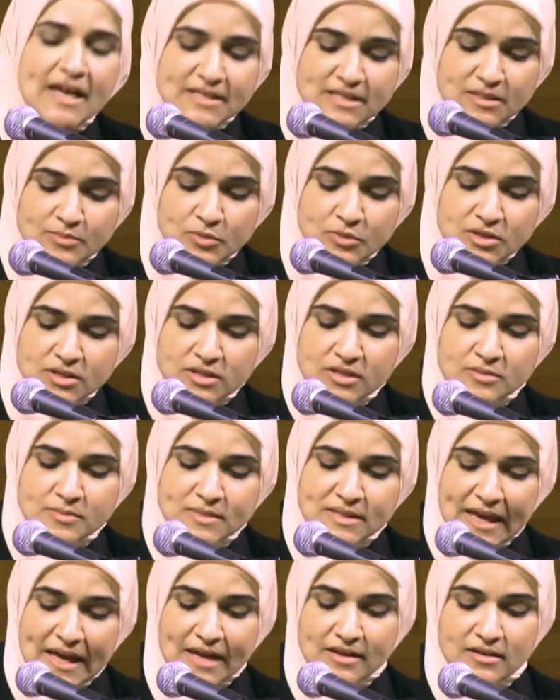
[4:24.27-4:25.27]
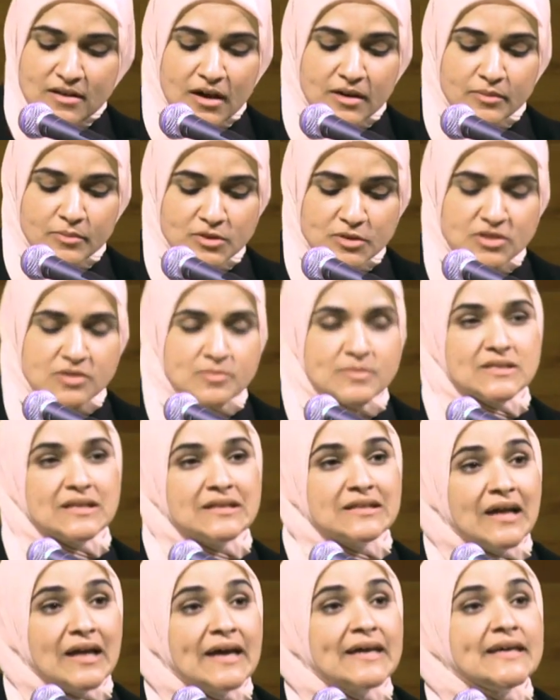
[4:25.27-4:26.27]
as Muslims and non-Muslims
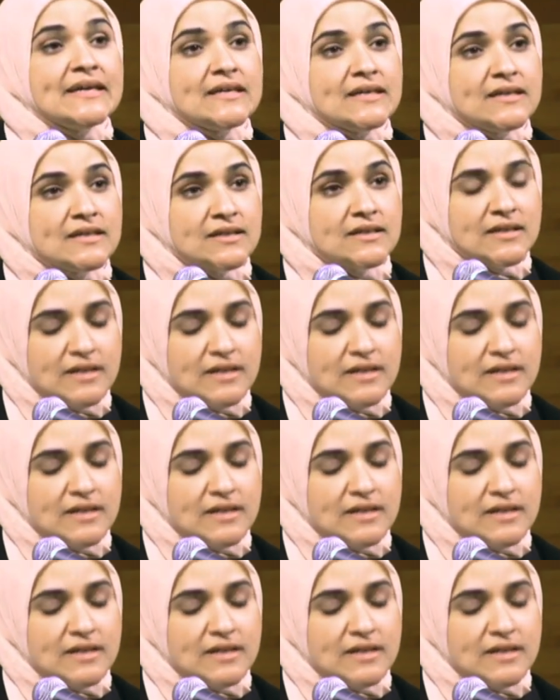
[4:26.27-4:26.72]
alike